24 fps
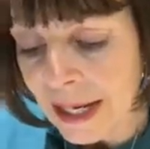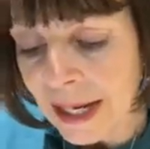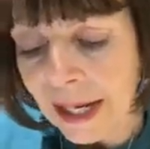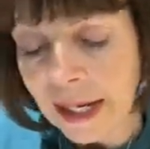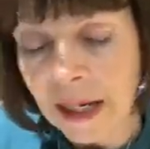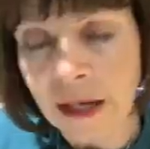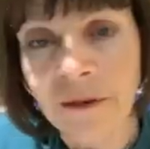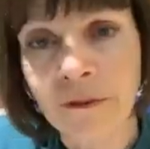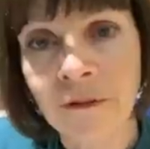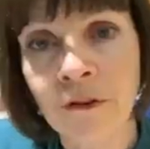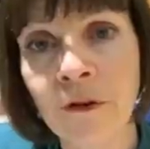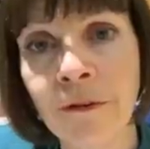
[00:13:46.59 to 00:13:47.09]

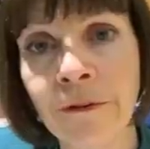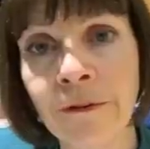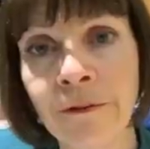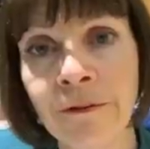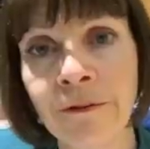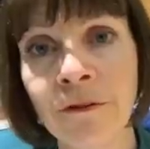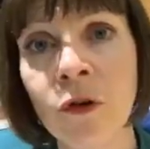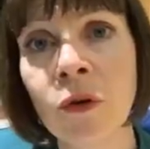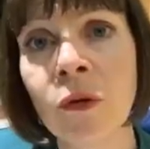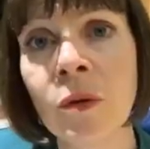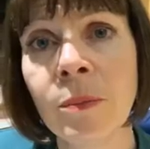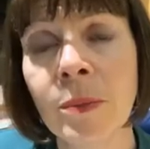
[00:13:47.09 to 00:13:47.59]
If you're
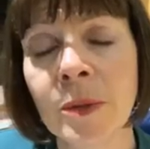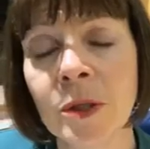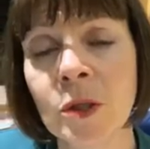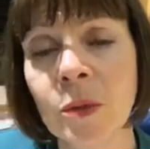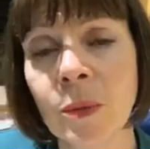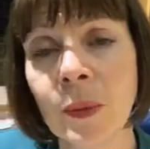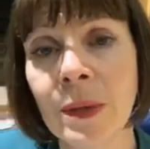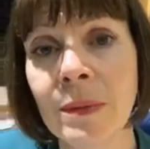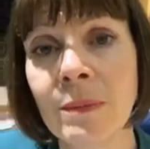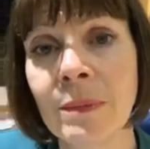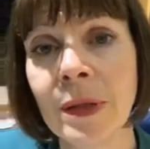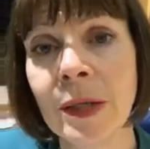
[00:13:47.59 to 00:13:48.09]
full
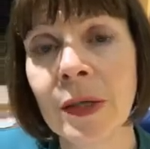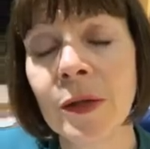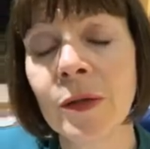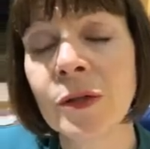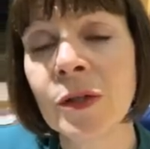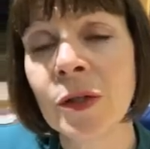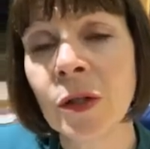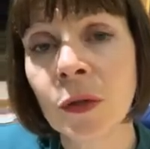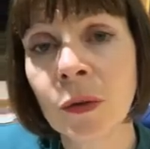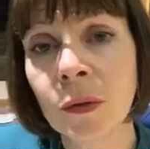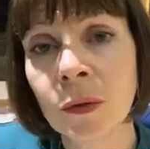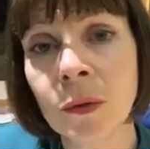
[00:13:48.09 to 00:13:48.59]
between meals,
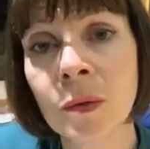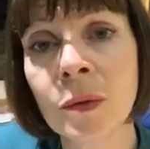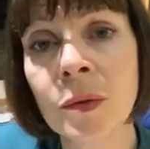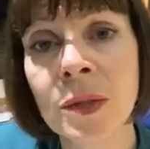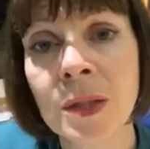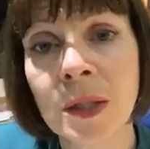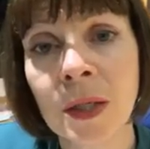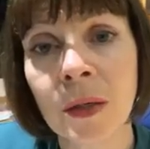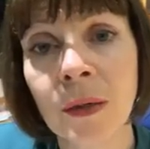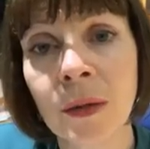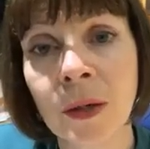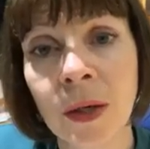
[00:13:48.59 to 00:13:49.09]
you're
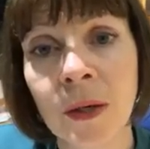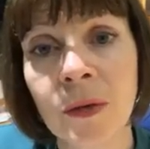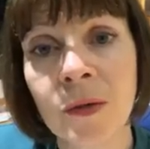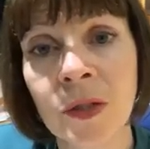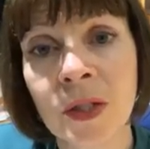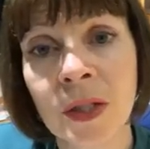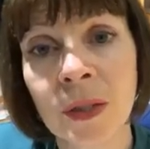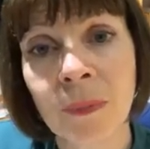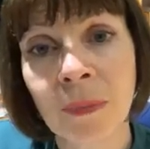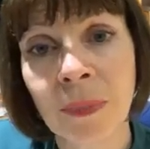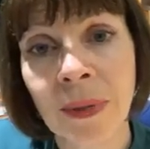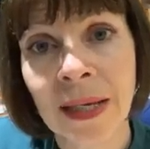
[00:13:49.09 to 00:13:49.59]
also going
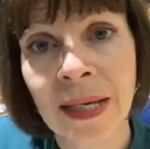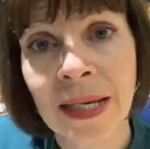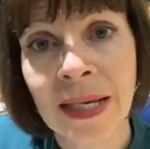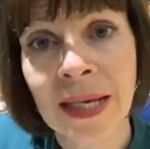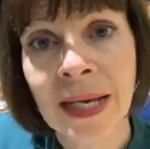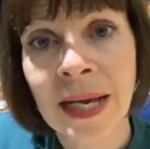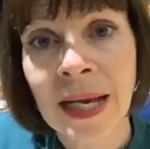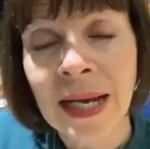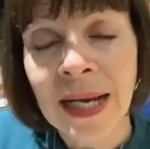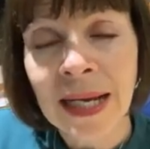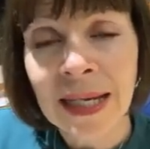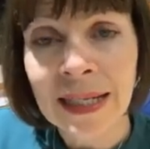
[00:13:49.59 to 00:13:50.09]
to be
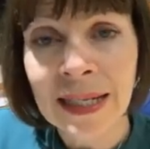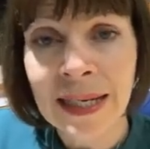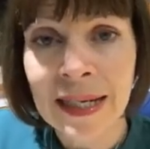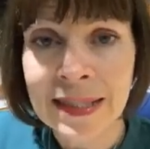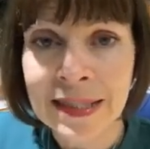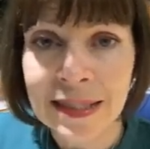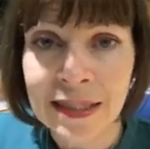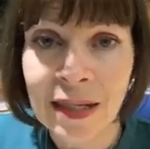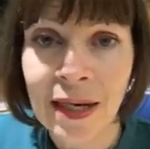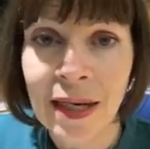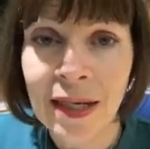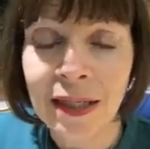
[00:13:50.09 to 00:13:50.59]

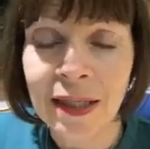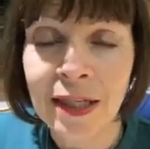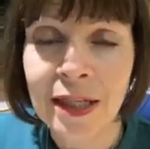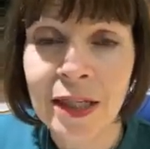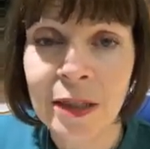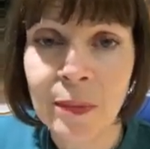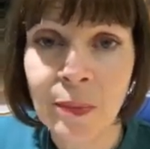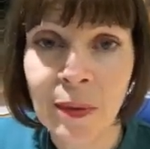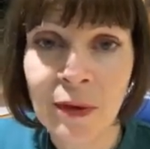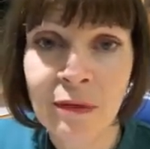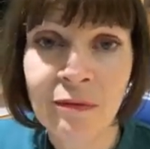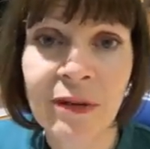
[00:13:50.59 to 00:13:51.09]
less likely
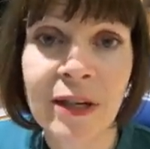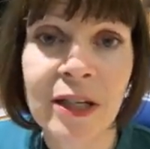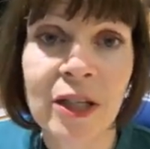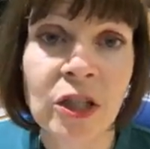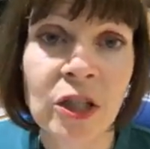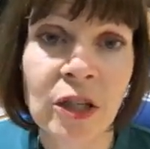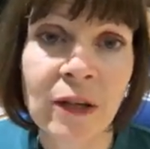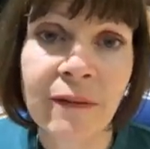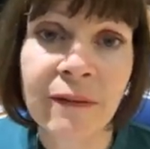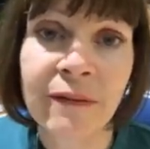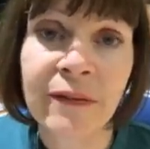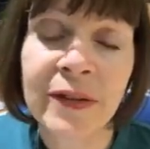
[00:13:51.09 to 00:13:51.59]
to be
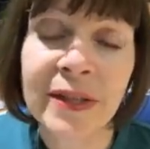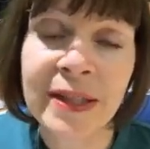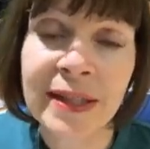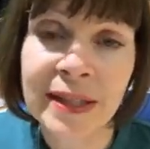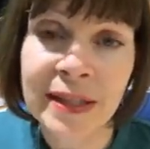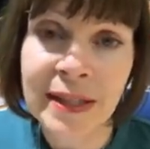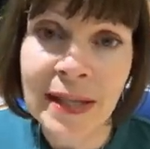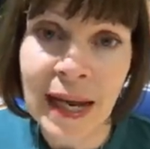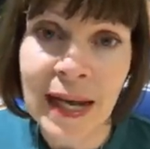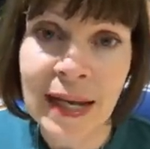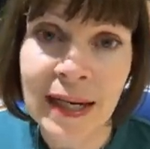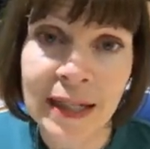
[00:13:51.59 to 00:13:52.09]
reaching for
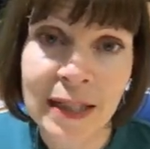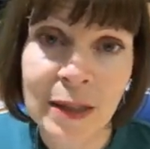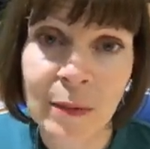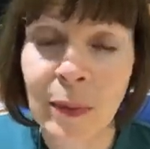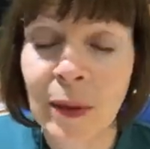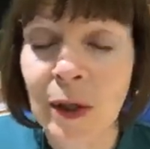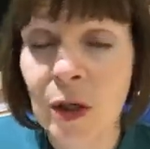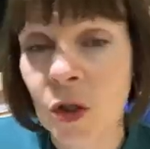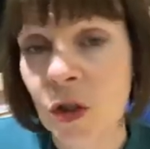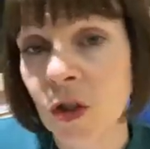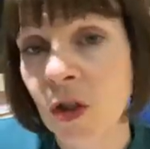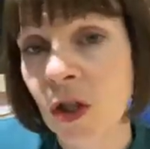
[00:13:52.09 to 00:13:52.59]
snacks
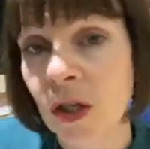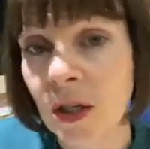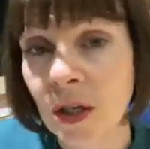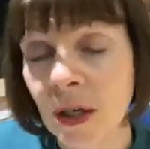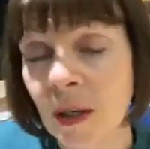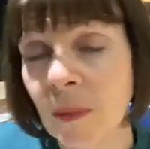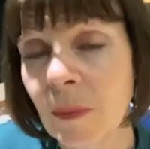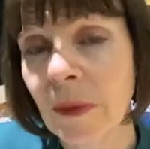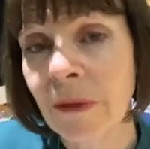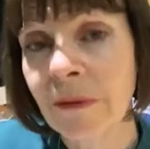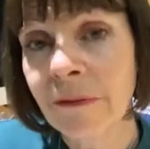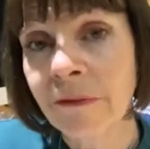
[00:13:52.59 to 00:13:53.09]
because you're going to
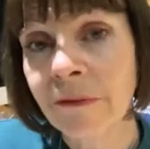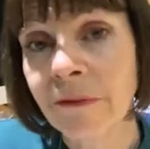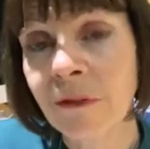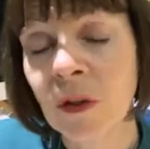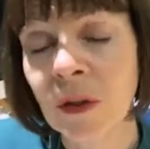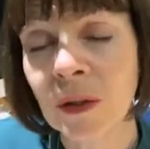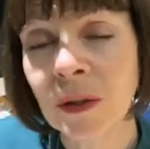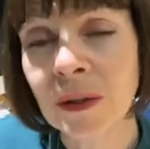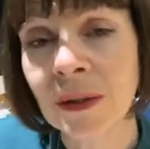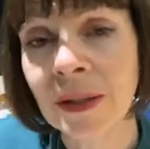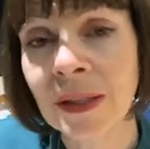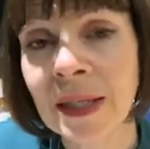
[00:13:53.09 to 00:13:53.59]
be
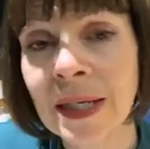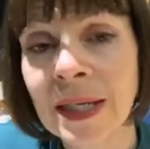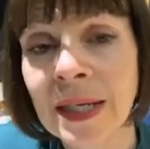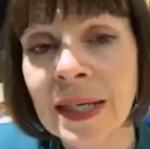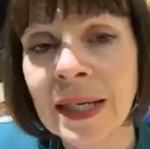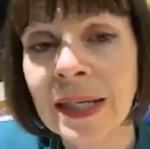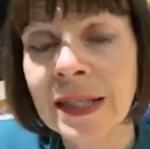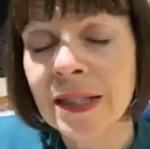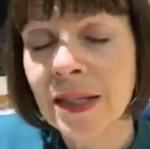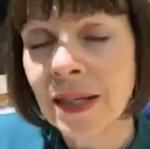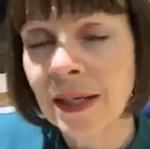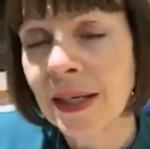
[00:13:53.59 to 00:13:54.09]
full.
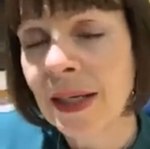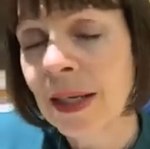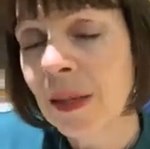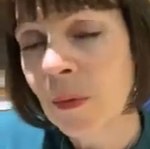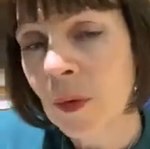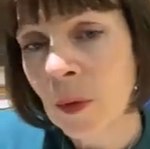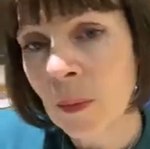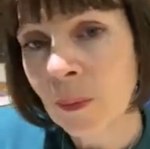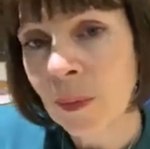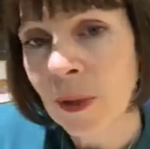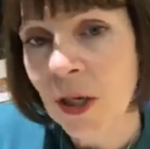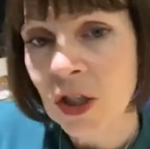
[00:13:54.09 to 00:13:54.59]
It's going to keep
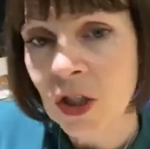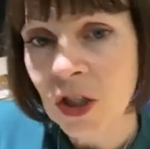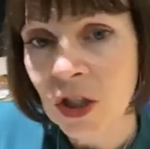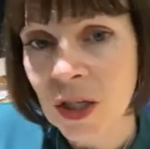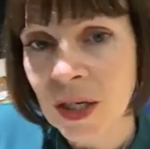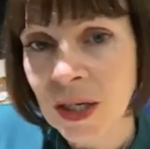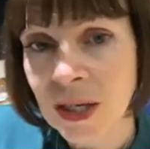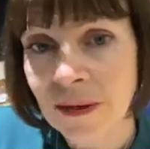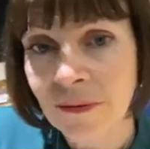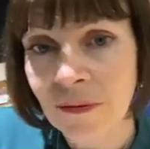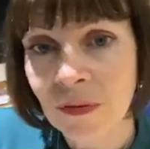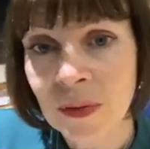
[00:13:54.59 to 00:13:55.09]
your blood sugar
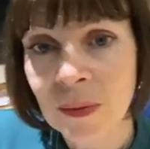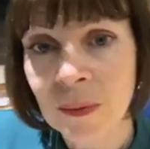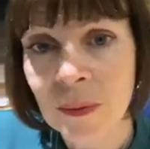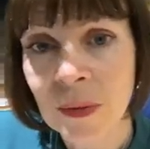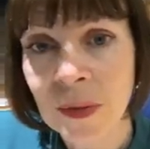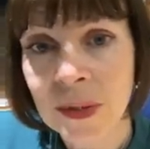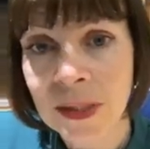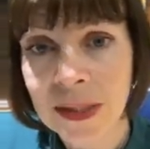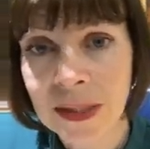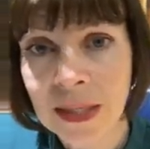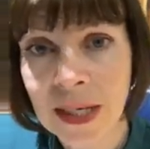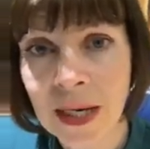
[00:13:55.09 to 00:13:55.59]
levels more
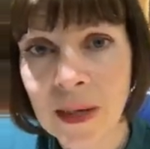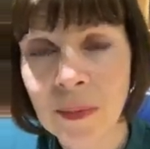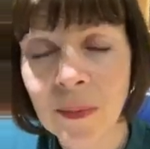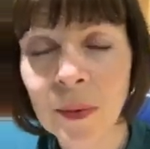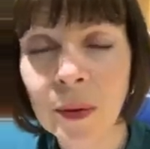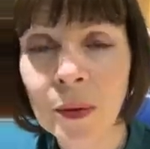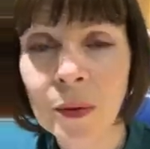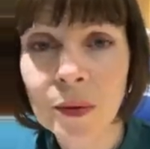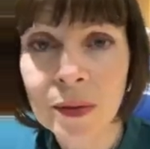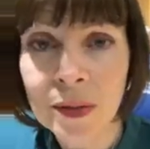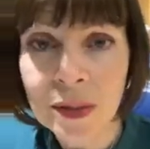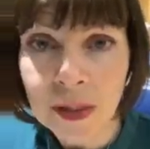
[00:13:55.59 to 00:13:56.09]

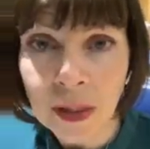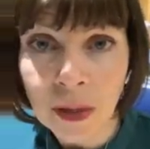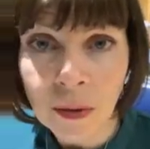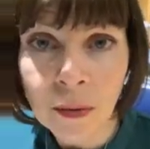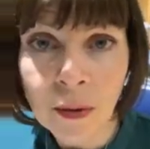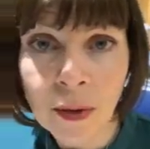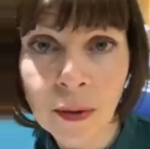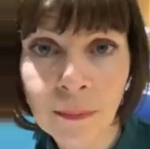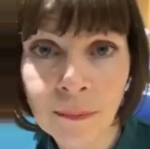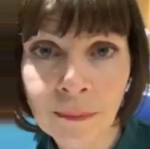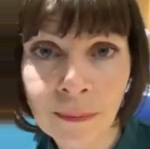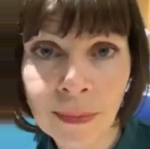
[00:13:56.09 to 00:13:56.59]
stable. So
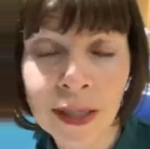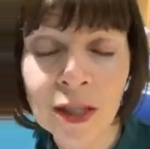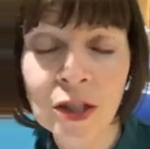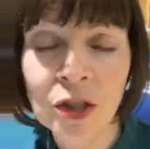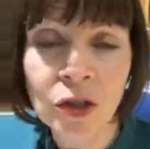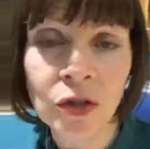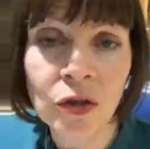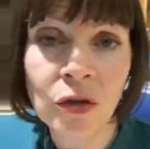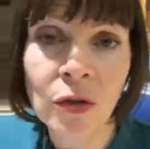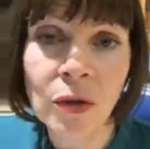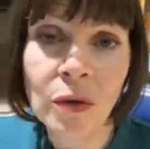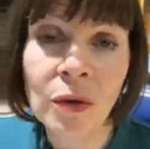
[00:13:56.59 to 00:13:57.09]
make
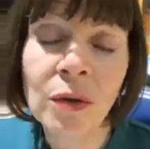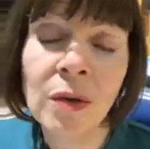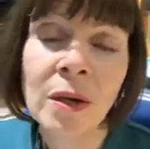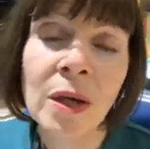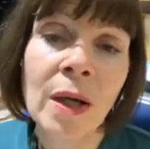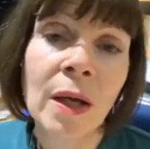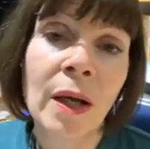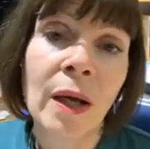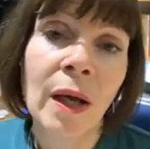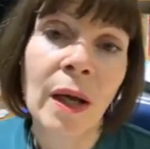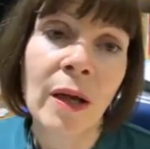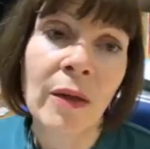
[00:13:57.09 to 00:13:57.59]
sure
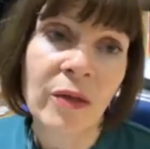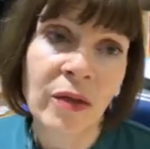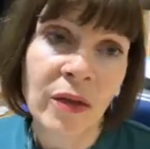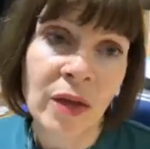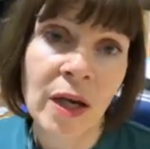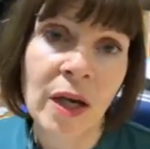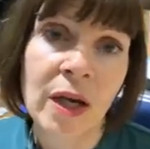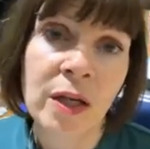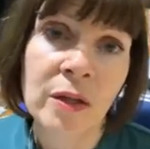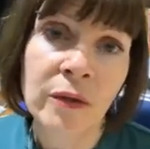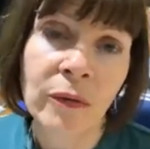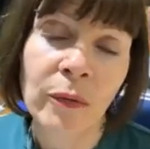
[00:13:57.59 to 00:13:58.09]
a
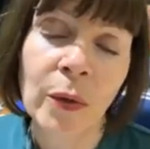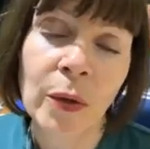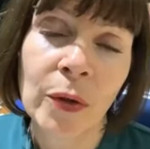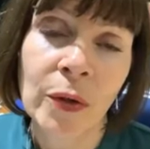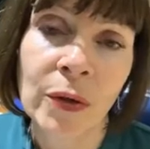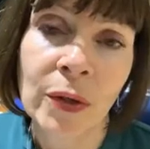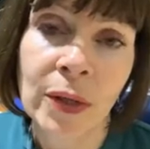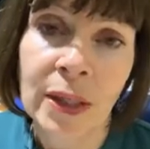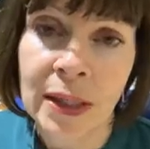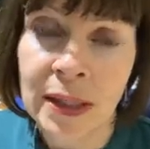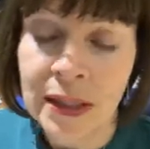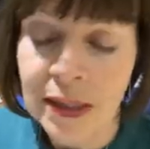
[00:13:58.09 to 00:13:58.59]
third of what
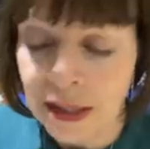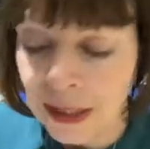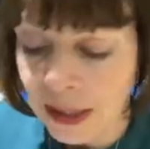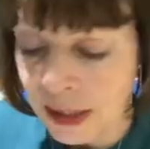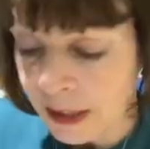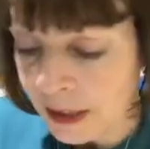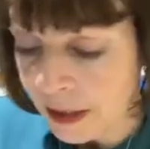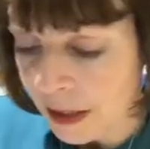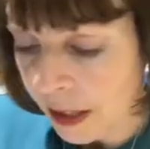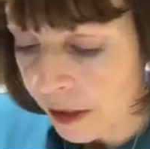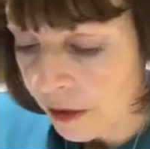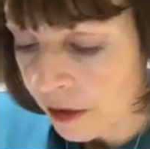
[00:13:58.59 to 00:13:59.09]
you're eating
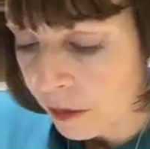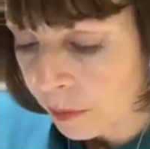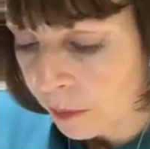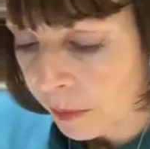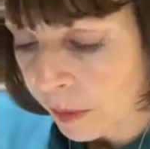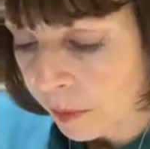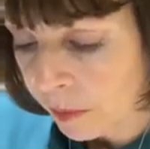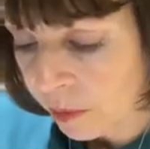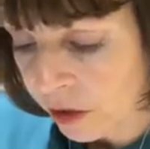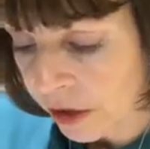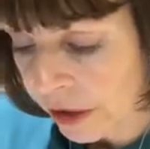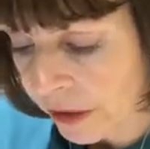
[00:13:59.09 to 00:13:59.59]
is going to be
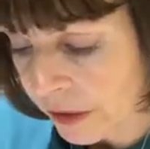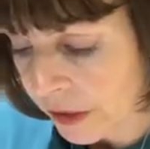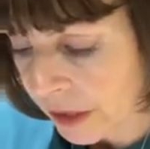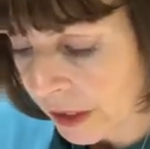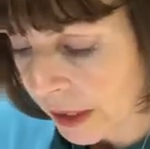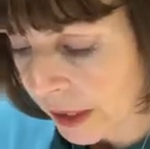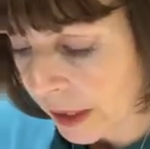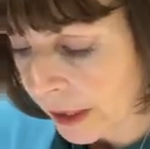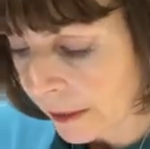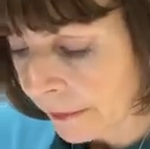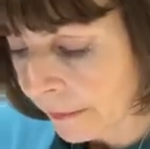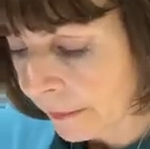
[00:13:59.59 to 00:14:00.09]

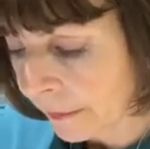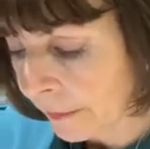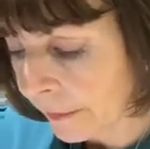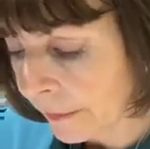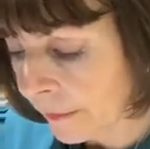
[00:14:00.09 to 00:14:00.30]
protein.